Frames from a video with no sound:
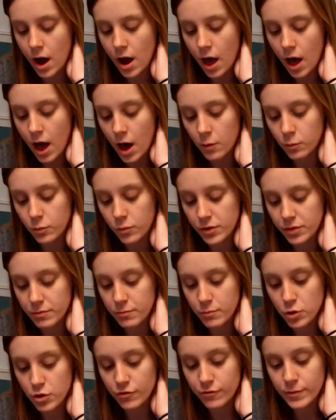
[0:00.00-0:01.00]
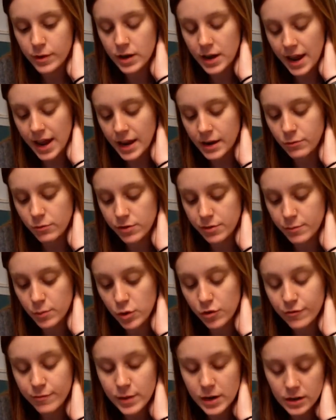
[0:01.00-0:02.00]
help with movement, aid with
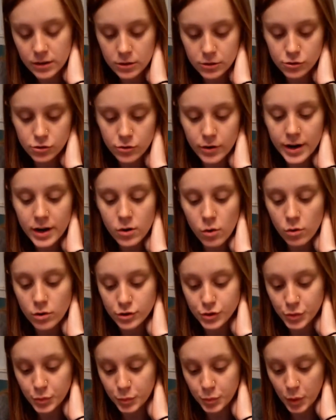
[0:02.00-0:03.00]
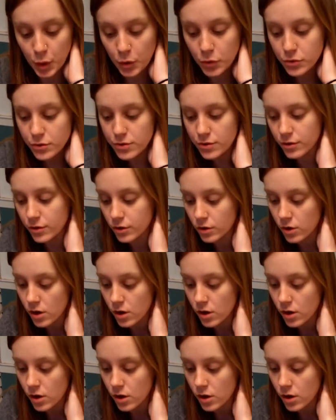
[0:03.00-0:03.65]
movement in the joint, or do both.